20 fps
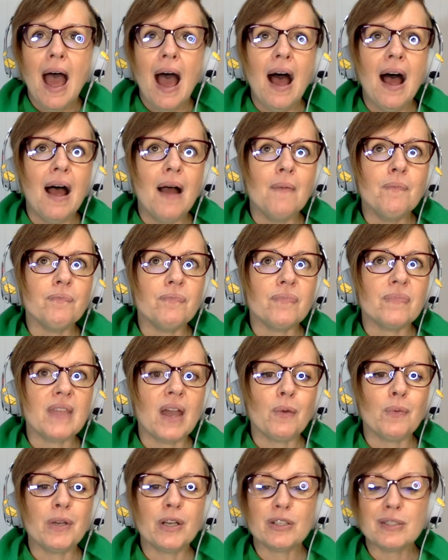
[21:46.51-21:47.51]

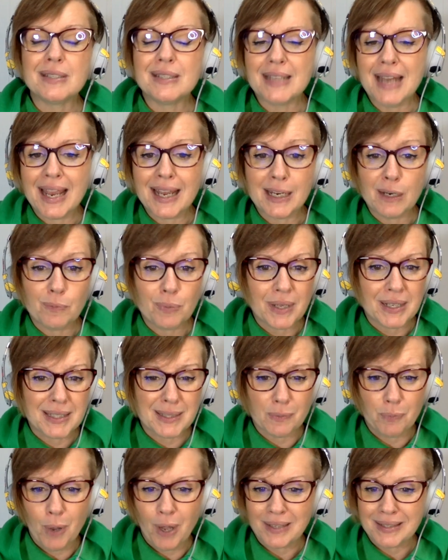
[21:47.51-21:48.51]
that we are staying in a
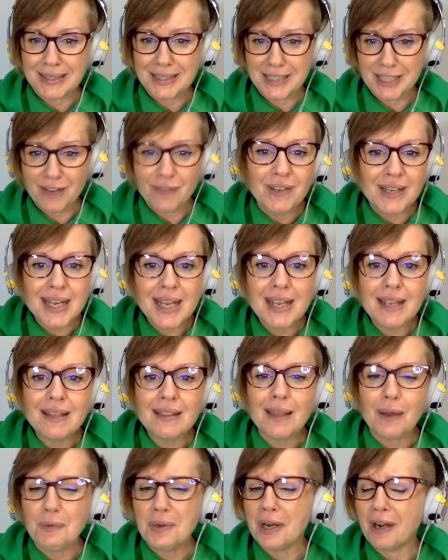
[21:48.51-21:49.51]
place of positivity,
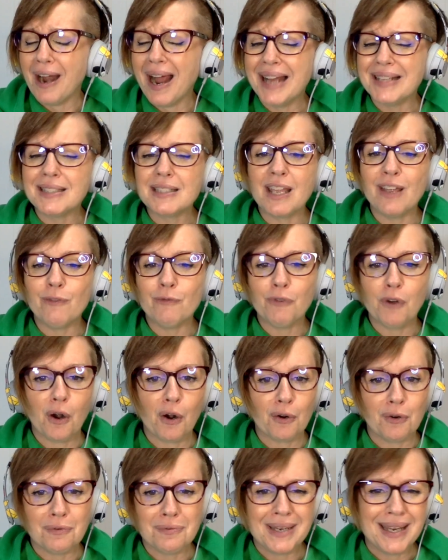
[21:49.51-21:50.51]
that we are asking for
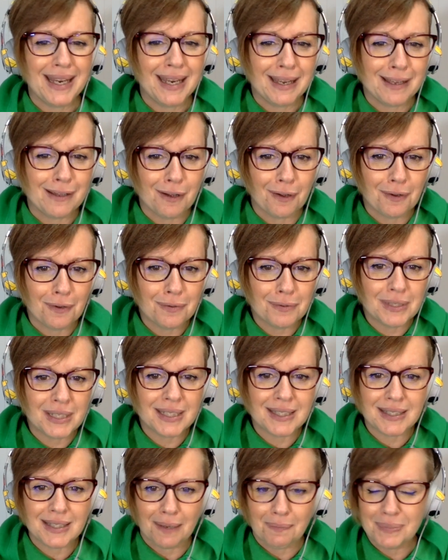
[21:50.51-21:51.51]
our own ego to
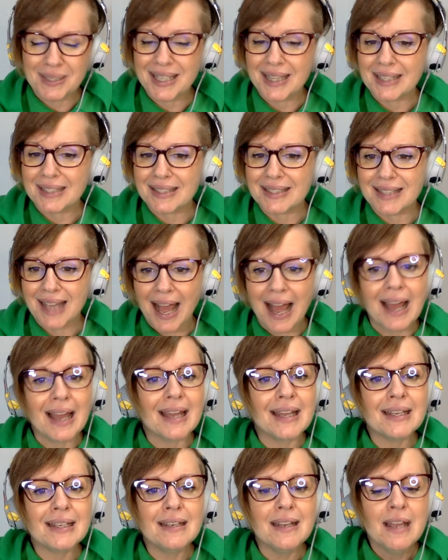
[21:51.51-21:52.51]
step to the
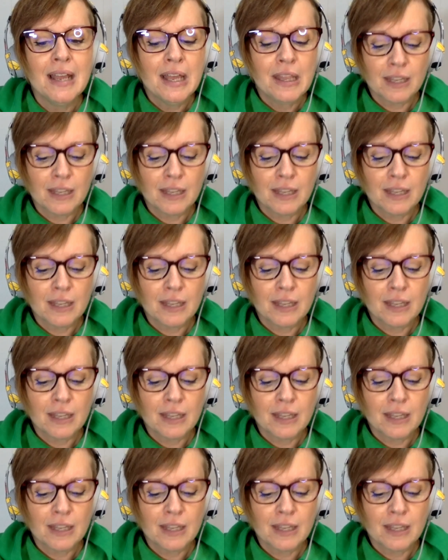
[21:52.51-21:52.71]
side.